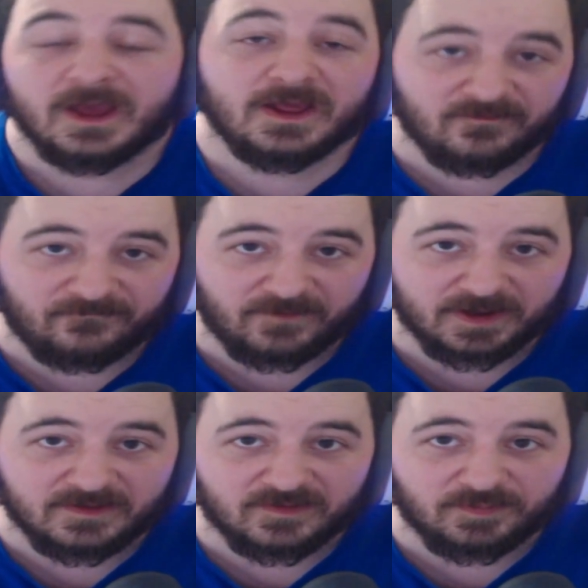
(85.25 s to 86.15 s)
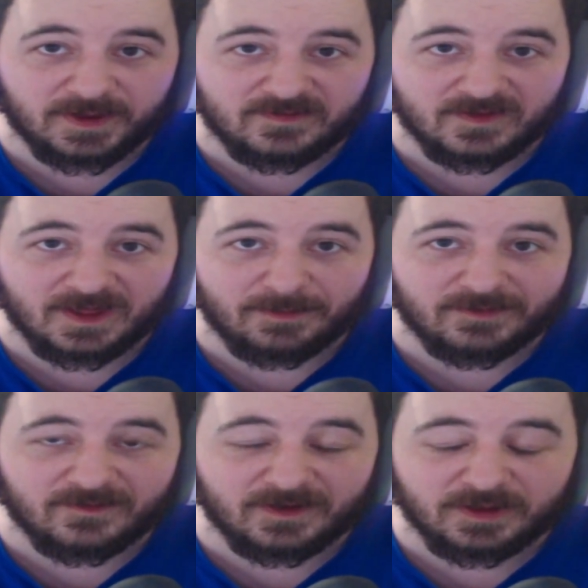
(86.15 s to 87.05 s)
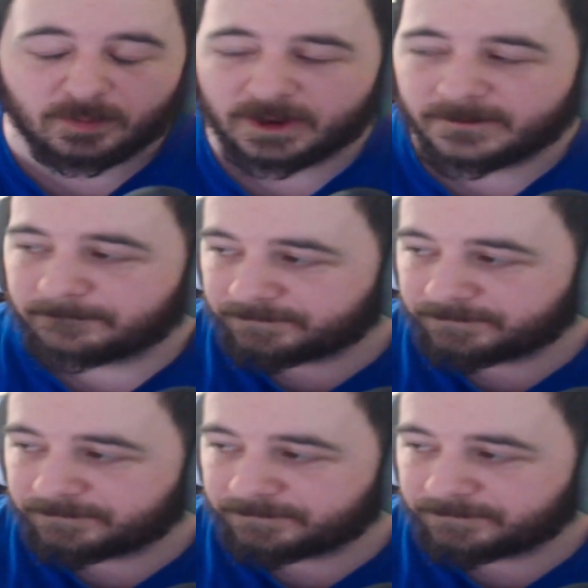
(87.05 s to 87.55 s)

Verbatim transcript: It's a fucking spicy game, I tell you what.